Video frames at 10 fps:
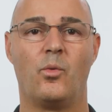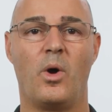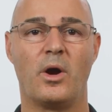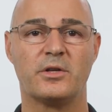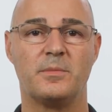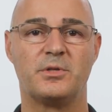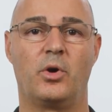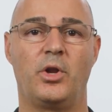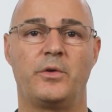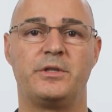What are some
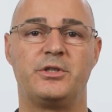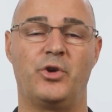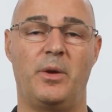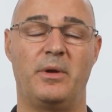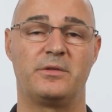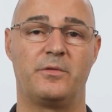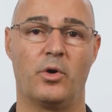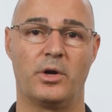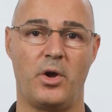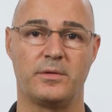scoliosis treatments
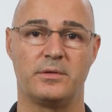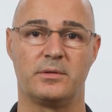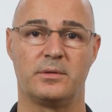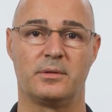for adults?